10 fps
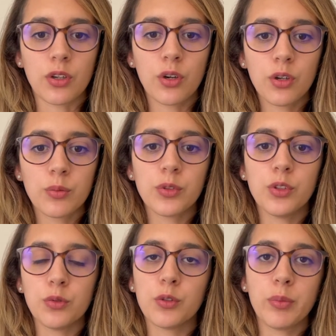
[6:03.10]
home,
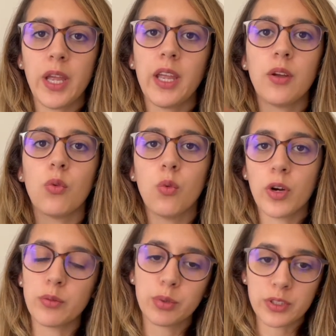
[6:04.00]
you would pay
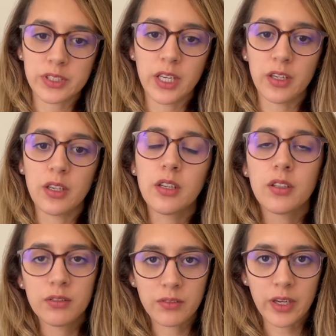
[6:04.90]
1%,
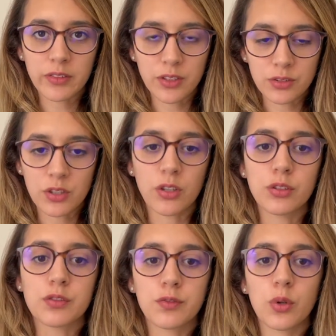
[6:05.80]

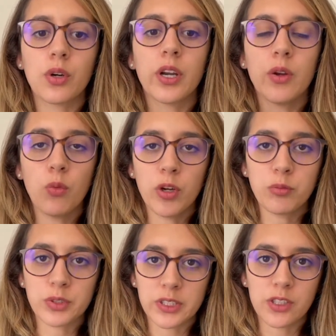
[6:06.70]
$5,000 for a
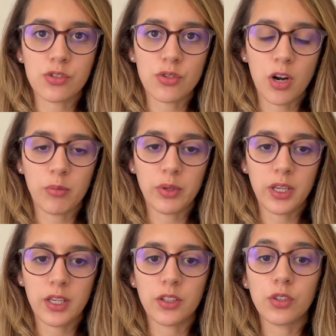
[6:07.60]
1% drop
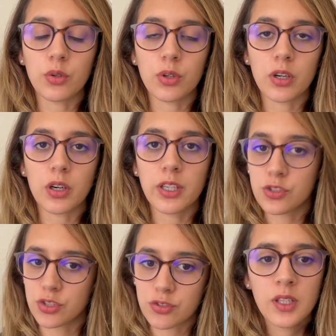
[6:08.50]
in your
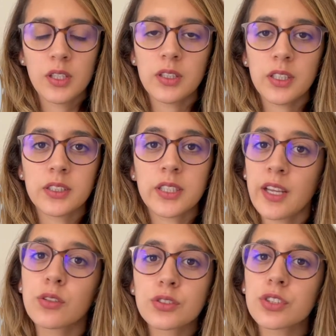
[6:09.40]
interest rate. The
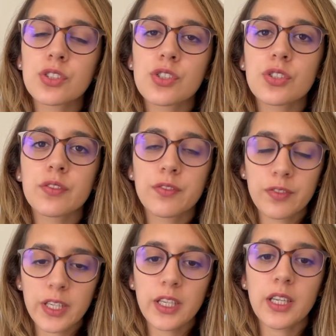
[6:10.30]
title search
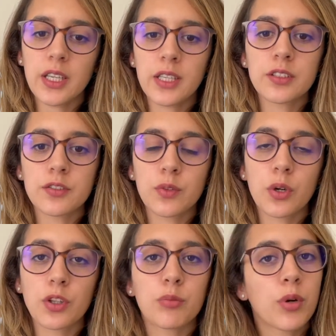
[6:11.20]
fee is
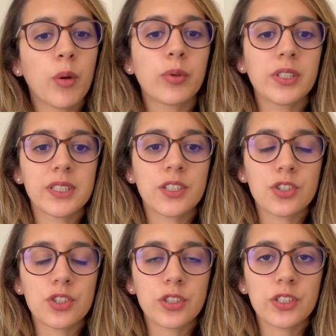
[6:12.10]
for the property's
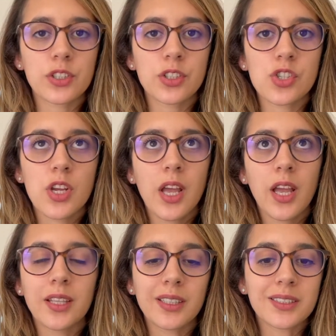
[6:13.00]
history search,
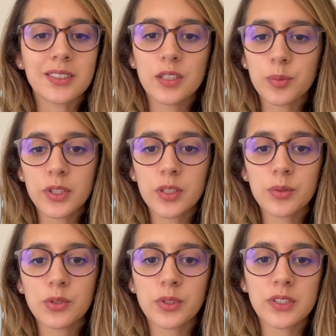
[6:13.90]
and that's typically
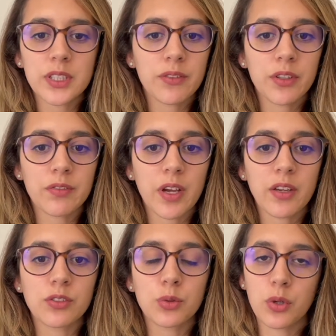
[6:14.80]
between
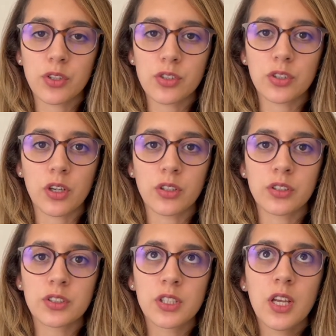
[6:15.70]
$75 to
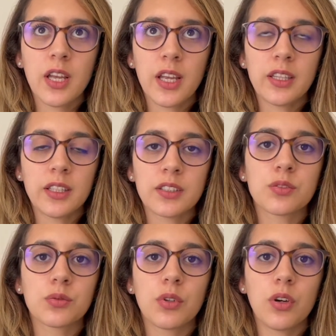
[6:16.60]
$100. And this
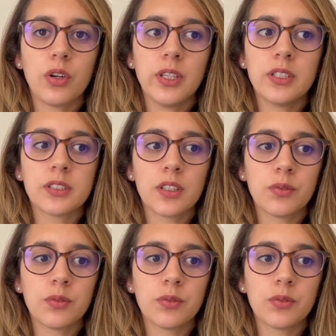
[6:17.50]
is